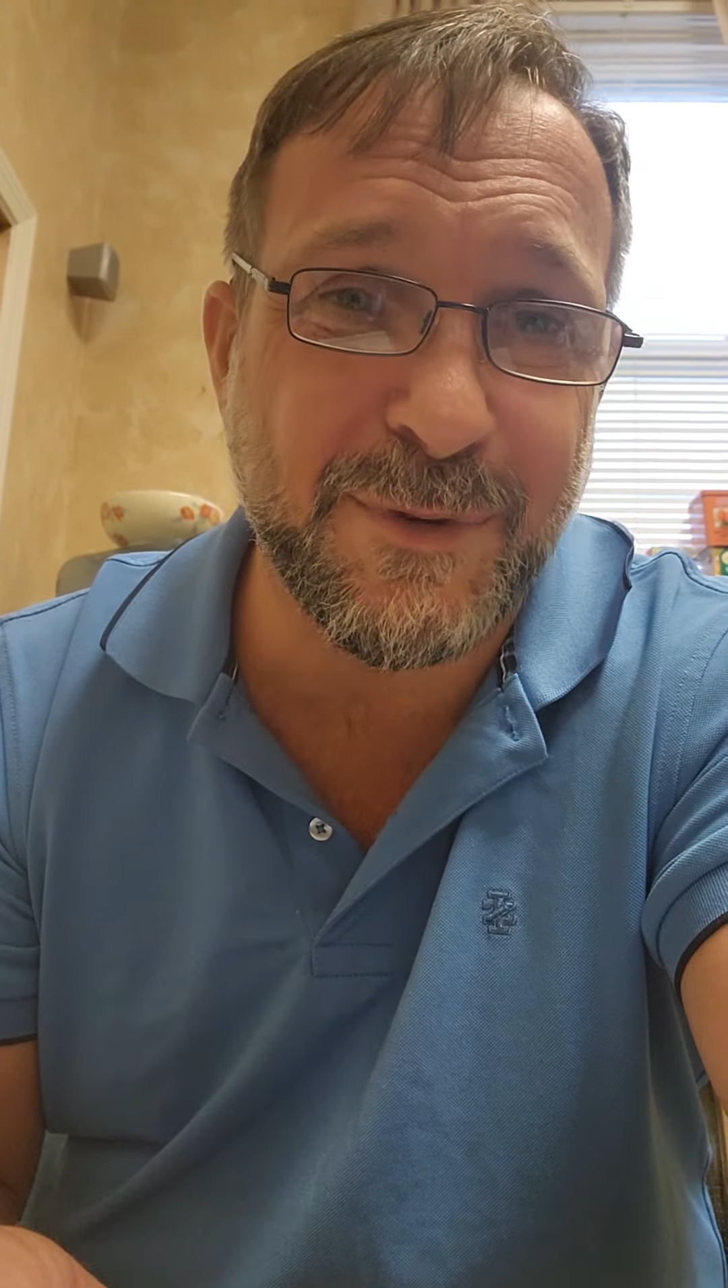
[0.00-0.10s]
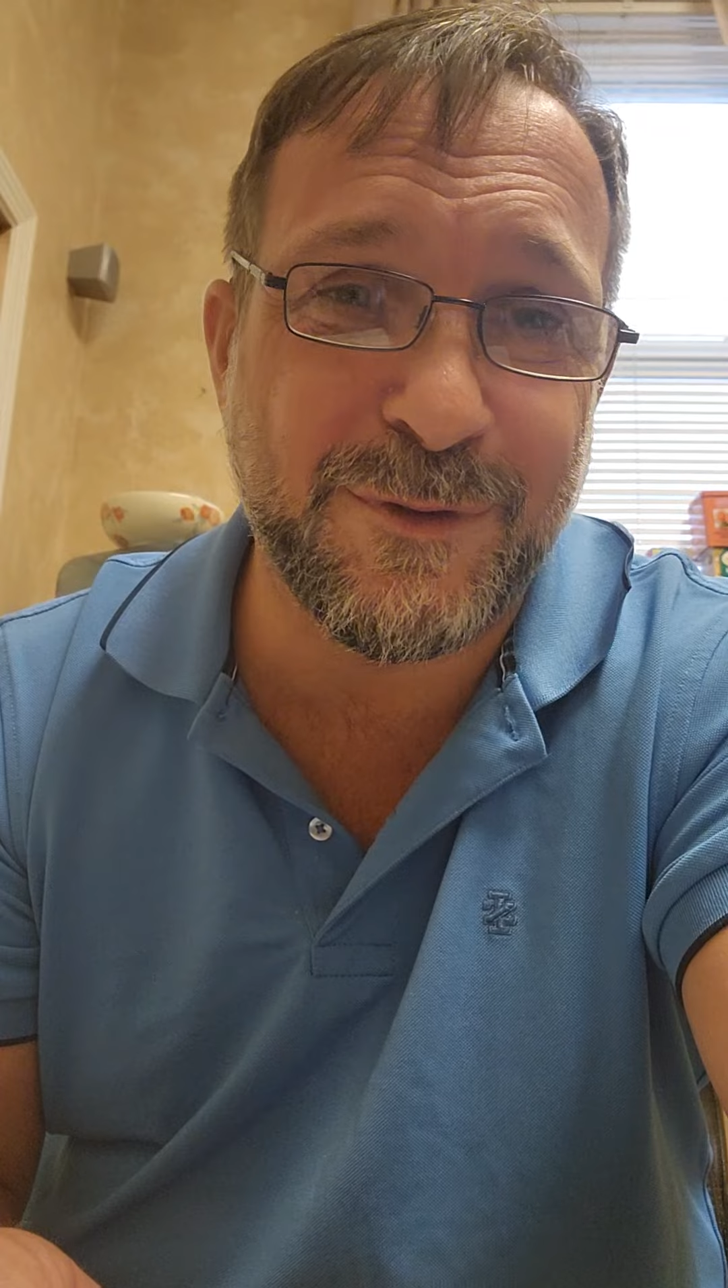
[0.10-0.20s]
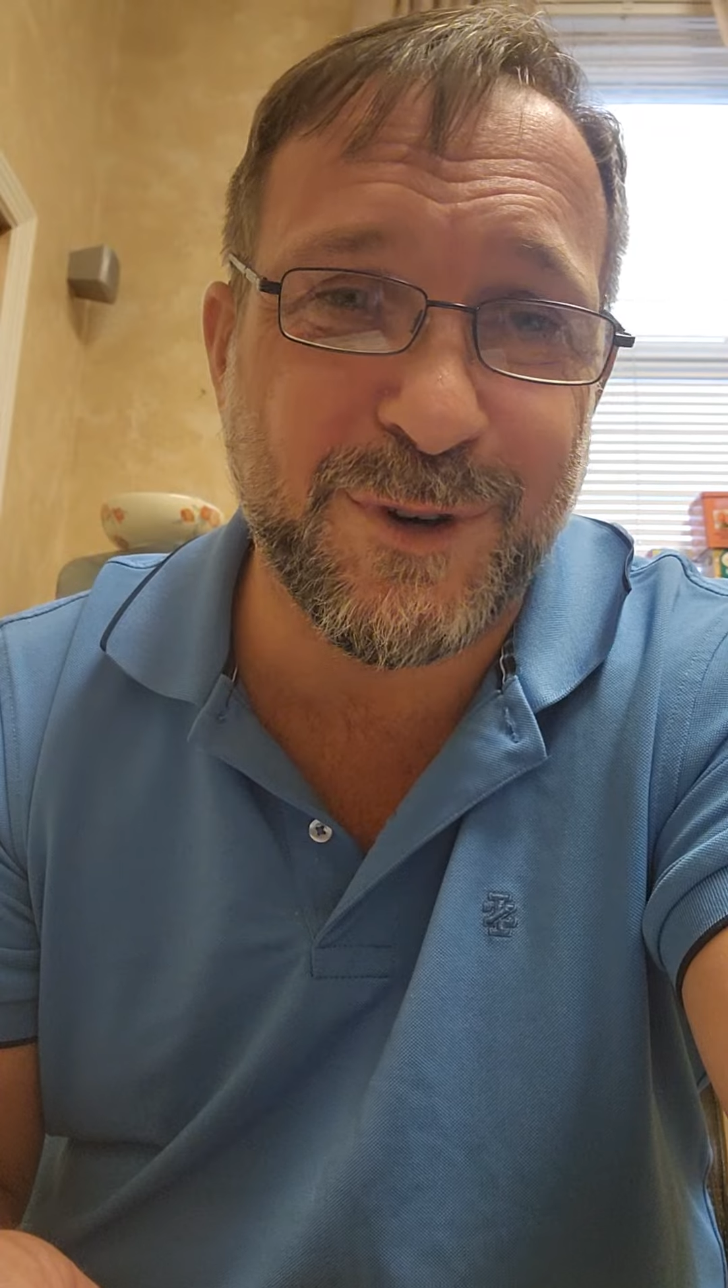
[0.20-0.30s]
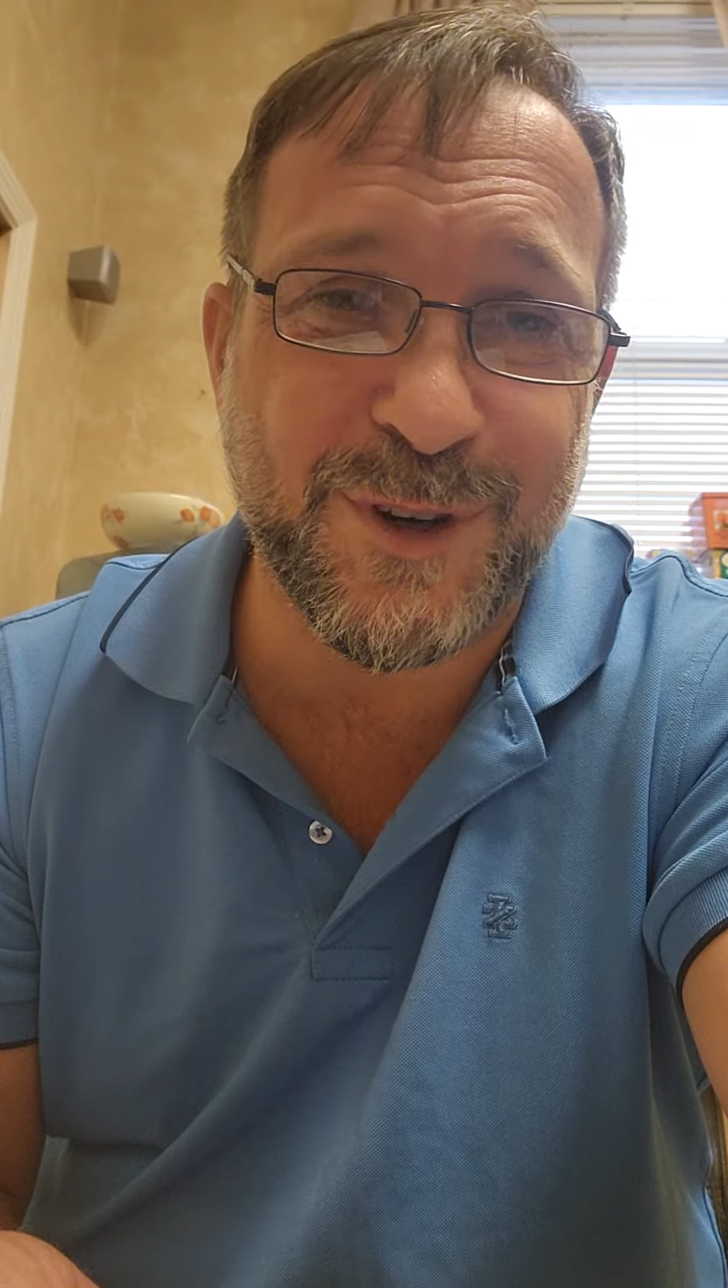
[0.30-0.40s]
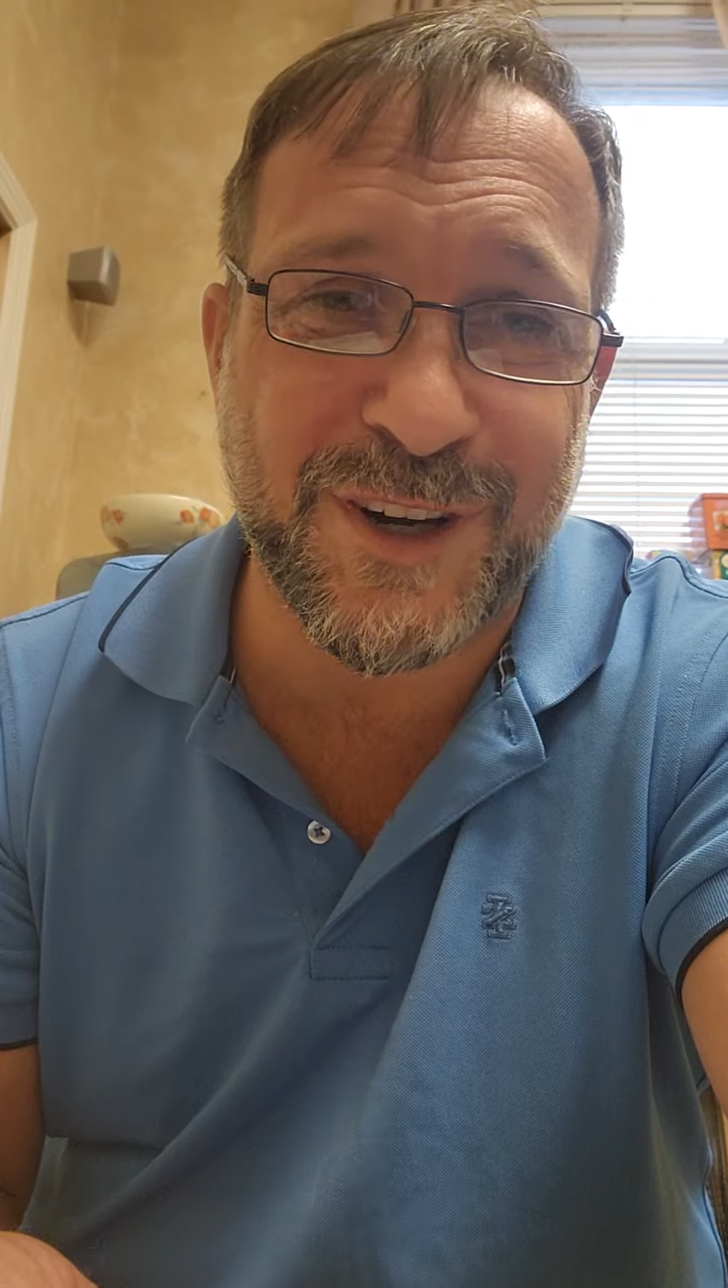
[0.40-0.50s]

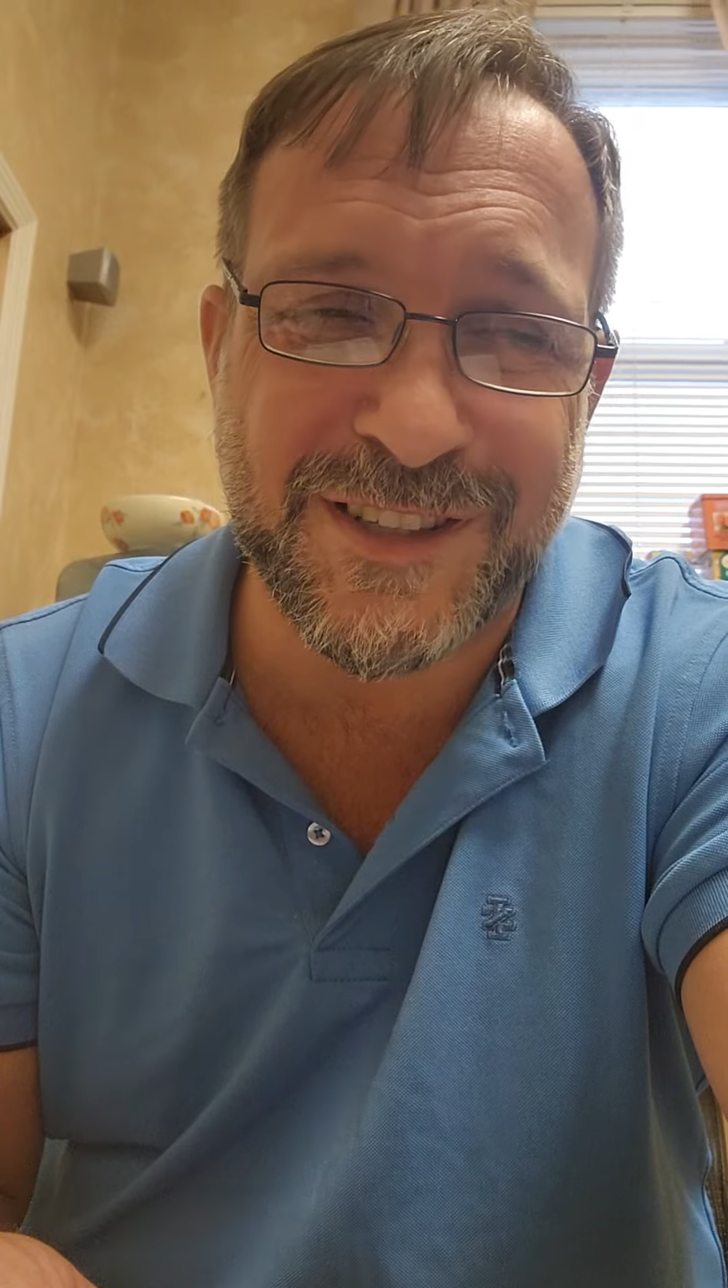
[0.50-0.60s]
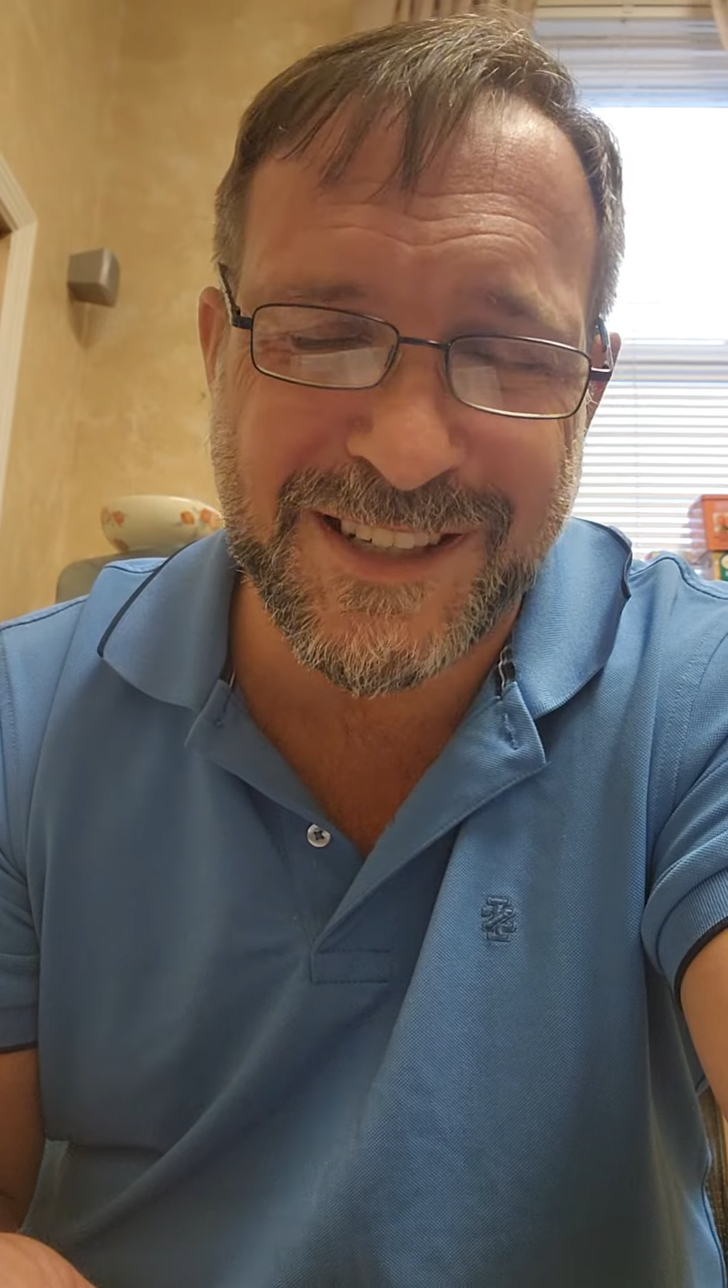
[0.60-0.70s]
before God and